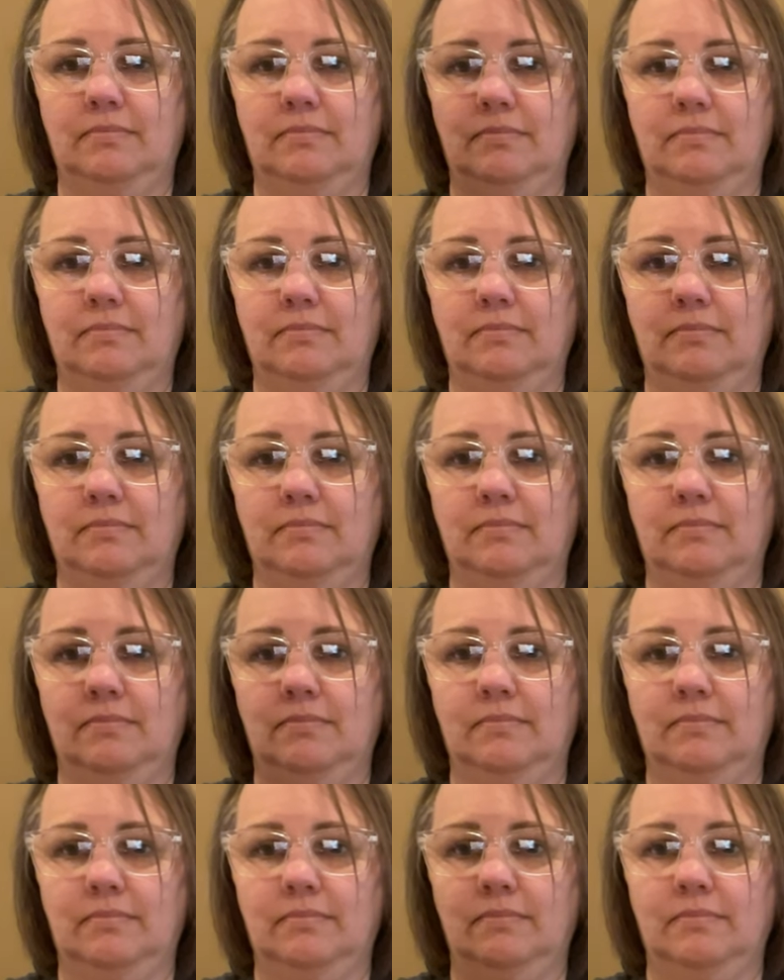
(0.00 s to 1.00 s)

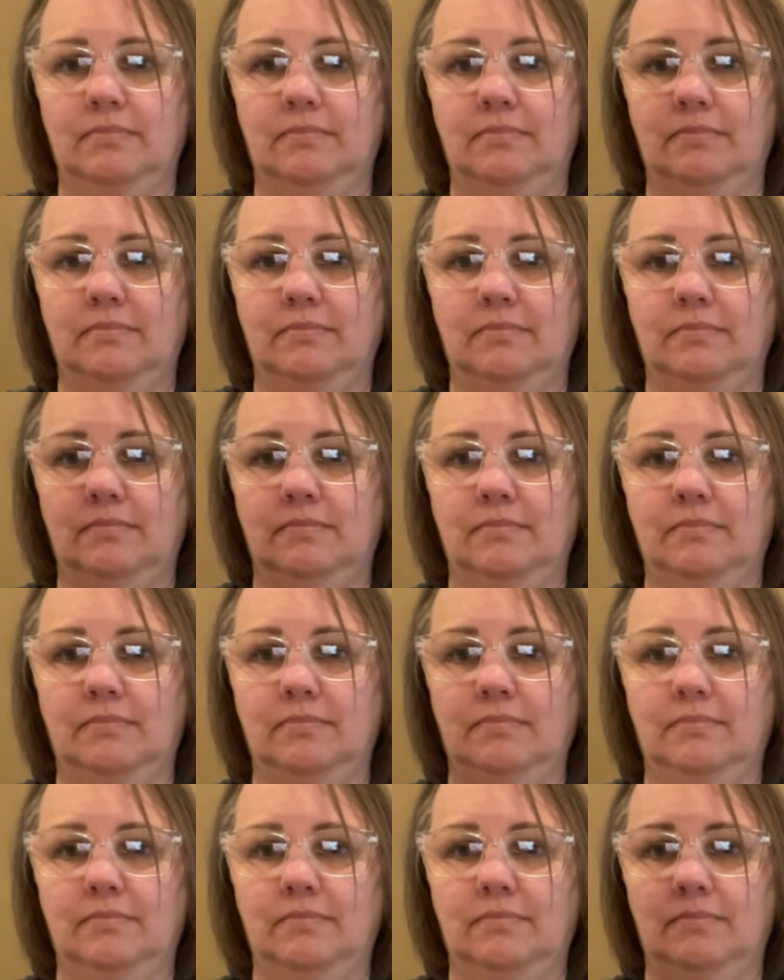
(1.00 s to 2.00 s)

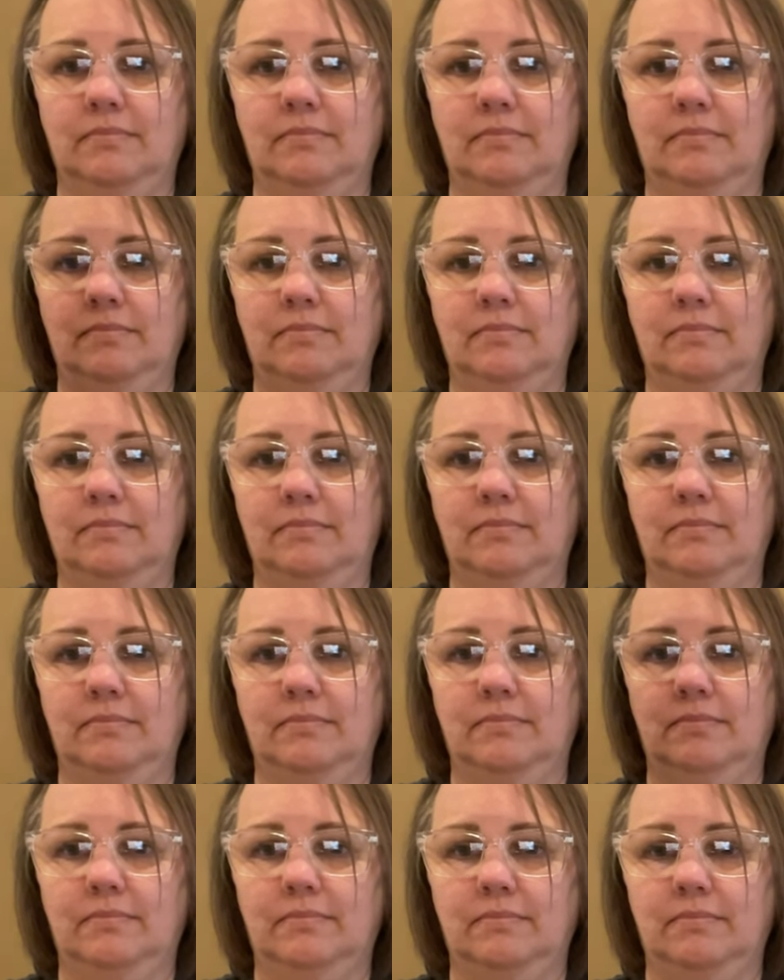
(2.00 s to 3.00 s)

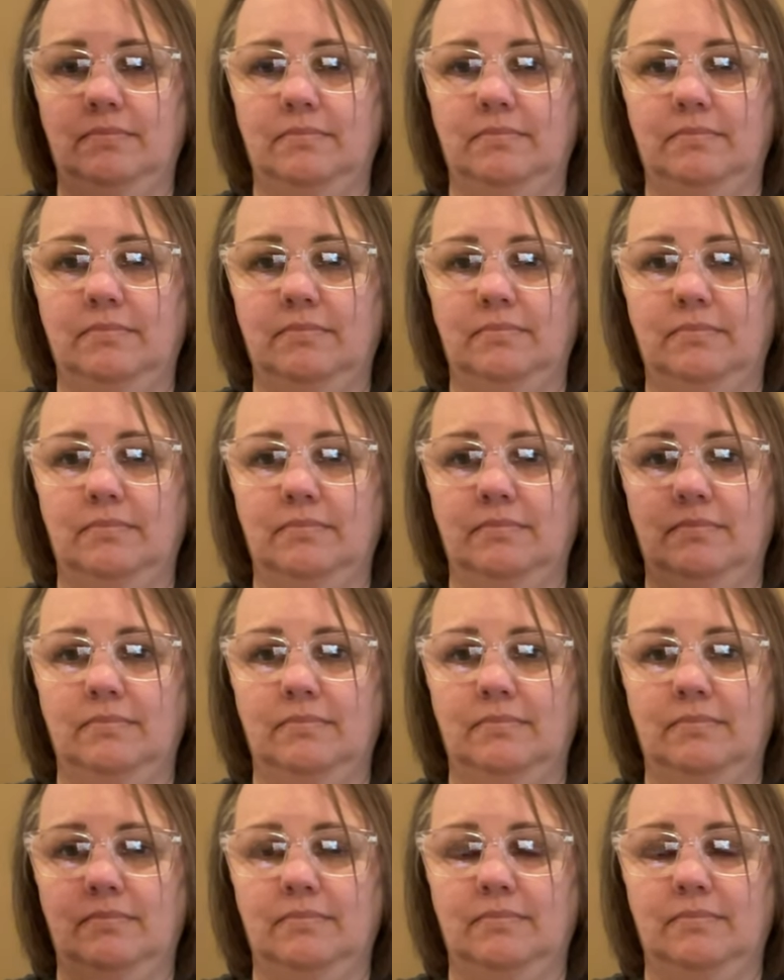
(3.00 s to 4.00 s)

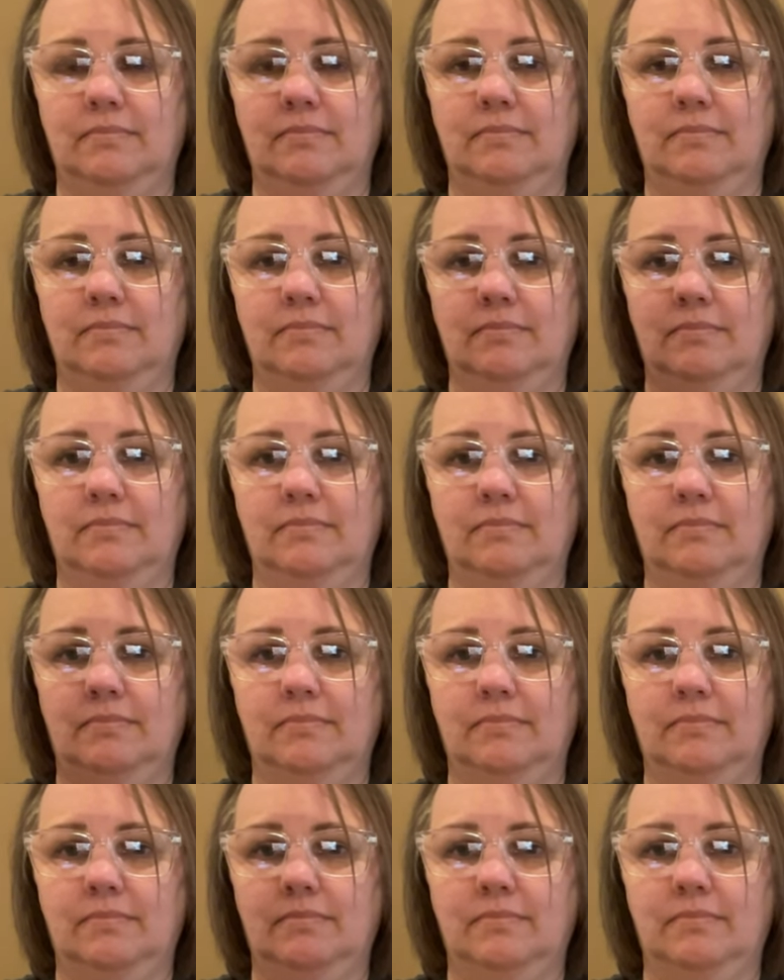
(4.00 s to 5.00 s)

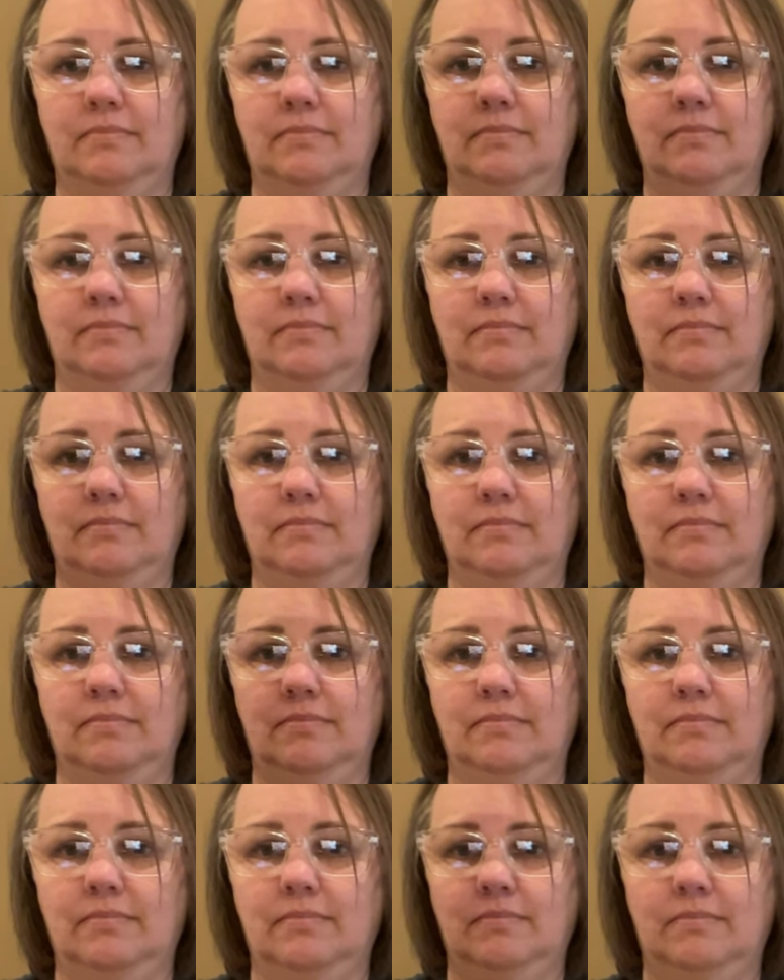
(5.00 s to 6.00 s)

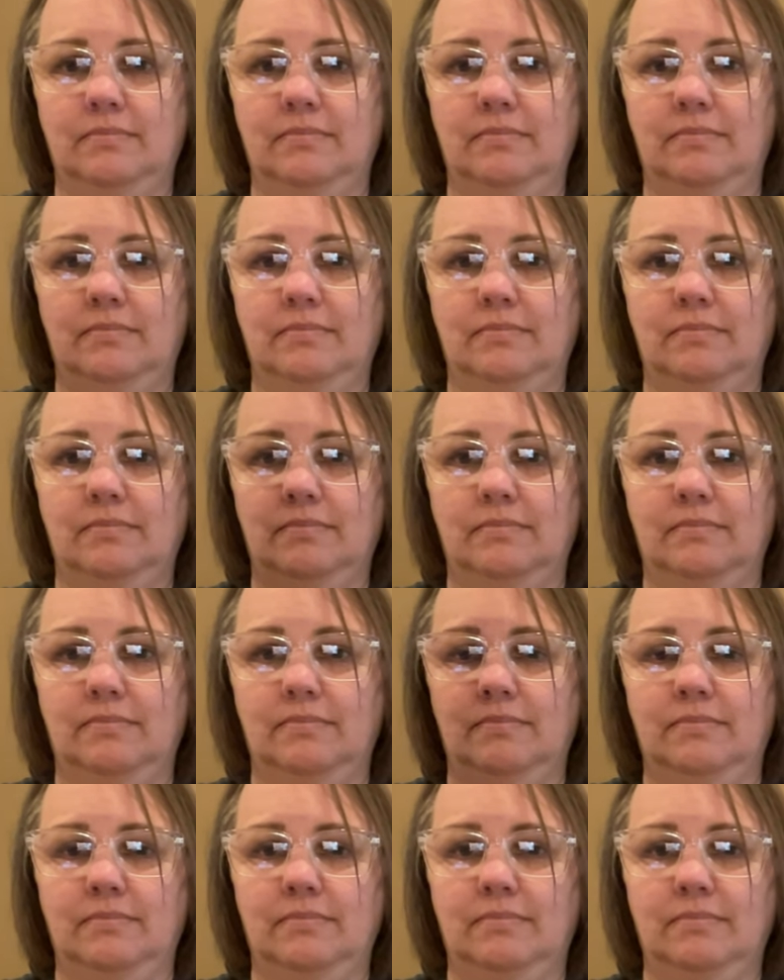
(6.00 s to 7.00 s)

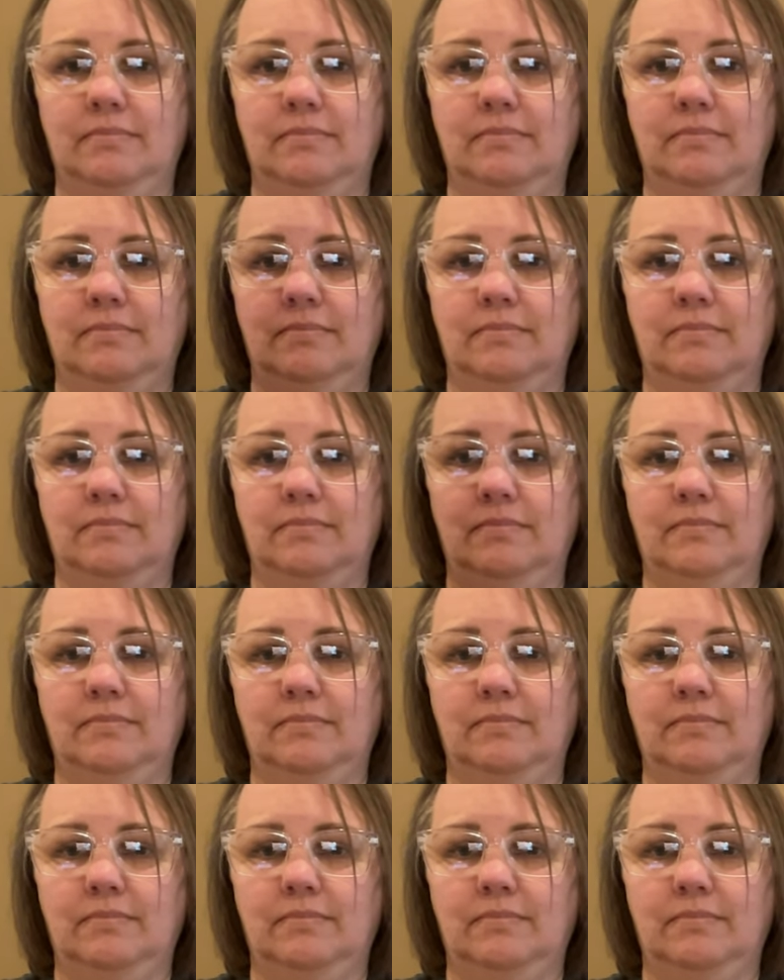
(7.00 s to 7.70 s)
(no one is talking)